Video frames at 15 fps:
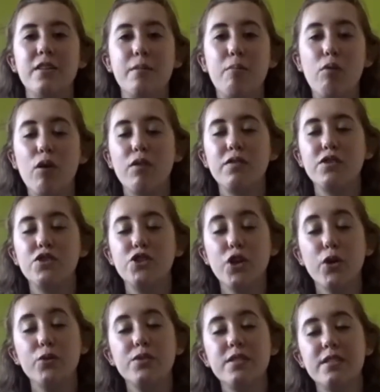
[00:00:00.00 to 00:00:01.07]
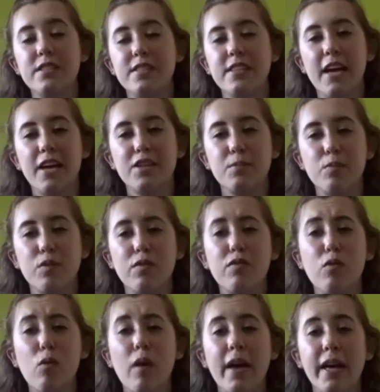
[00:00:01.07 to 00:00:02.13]
The prof has chosen this textbook
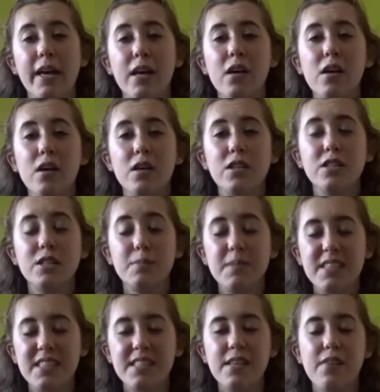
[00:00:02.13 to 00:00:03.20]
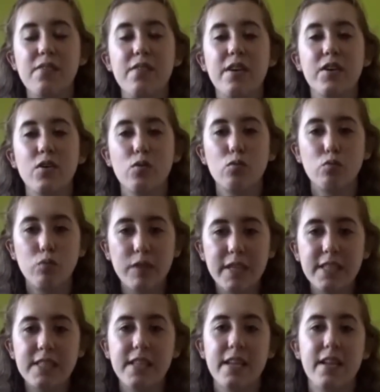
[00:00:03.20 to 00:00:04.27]
for a specific
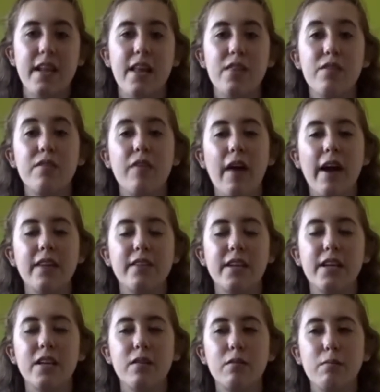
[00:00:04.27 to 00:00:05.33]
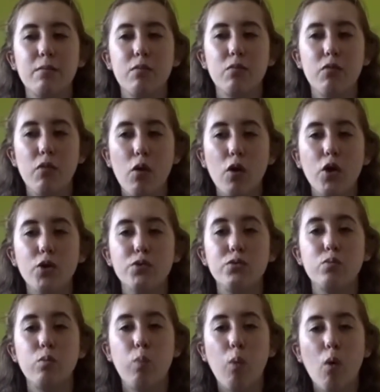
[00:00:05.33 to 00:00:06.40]
reason, in the fact that it
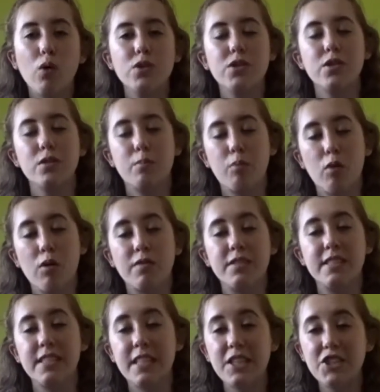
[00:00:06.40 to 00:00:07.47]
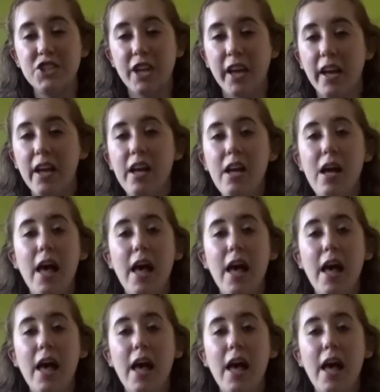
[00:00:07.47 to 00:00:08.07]
follows what the prof is teaching,